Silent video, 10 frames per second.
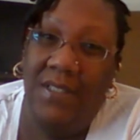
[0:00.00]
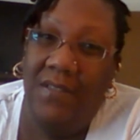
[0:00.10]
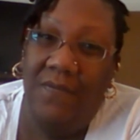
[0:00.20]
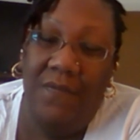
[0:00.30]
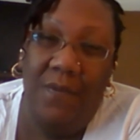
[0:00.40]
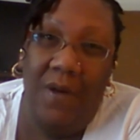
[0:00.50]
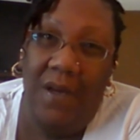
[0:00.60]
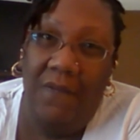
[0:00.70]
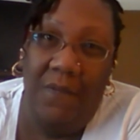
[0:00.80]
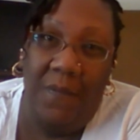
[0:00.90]
isn't for
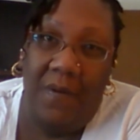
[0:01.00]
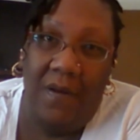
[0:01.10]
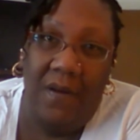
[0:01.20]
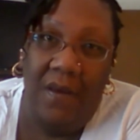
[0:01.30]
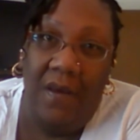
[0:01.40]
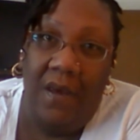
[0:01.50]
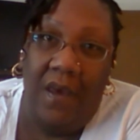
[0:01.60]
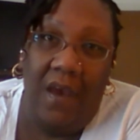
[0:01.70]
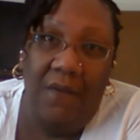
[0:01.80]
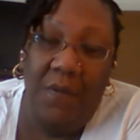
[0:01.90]
everyone.
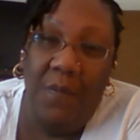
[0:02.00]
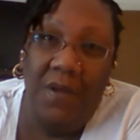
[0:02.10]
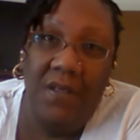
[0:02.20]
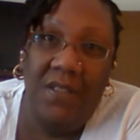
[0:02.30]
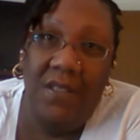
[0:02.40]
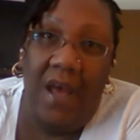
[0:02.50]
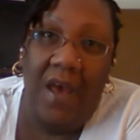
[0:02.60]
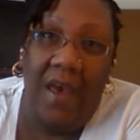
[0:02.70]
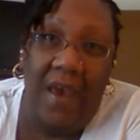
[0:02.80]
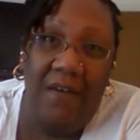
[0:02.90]
Everyone does not
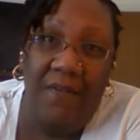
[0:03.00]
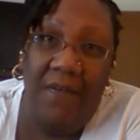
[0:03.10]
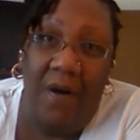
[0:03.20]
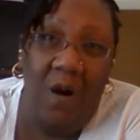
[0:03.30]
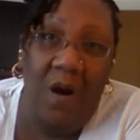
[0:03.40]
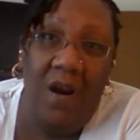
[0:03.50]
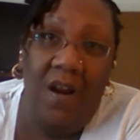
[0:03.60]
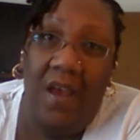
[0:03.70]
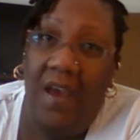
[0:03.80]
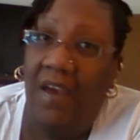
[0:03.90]
have hard,
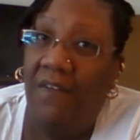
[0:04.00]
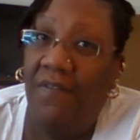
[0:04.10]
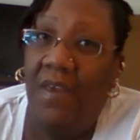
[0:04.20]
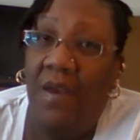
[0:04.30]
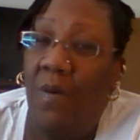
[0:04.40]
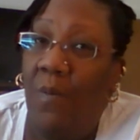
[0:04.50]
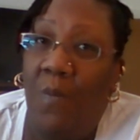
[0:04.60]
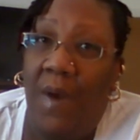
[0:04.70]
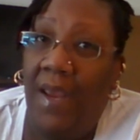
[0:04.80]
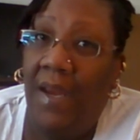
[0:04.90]
heavy,
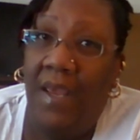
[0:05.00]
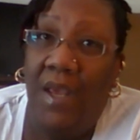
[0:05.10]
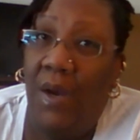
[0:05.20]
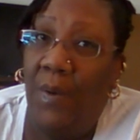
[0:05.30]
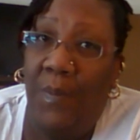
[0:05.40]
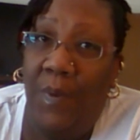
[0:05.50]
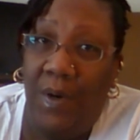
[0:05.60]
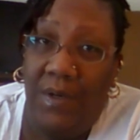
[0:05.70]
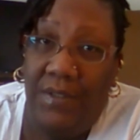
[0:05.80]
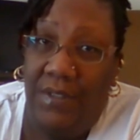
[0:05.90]
weighty
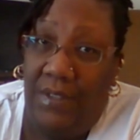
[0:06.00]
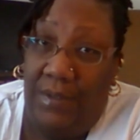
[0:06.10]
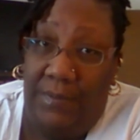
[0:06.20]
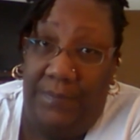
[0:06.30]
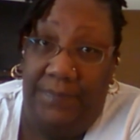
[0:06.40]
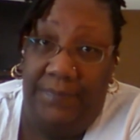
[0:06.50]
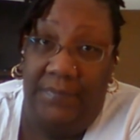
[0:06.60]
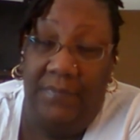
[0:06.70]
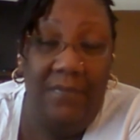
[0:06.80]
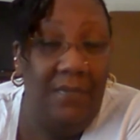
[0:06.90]
work to do.
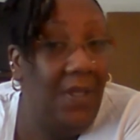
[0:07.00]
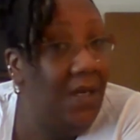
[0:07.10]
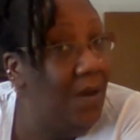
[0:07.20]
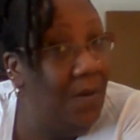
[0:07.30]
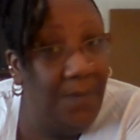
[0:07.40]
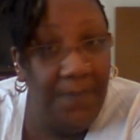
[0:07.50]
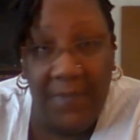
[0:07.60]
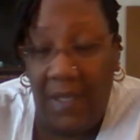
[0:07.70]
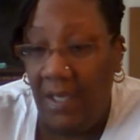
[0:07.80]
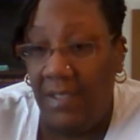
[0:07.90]
They don't.
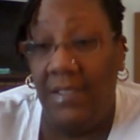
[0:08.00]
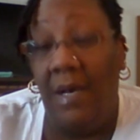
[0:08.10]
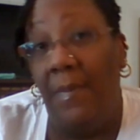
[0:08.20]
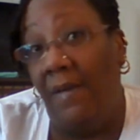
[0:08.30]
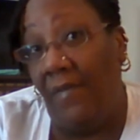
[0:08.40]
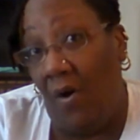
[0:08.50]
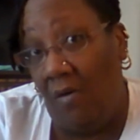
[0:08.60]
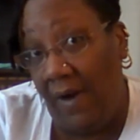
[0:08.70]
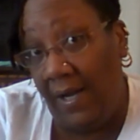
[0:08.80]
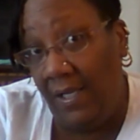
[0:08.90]
Some have
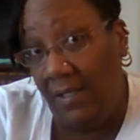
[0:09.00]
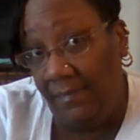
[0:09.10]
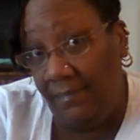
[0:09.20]
already,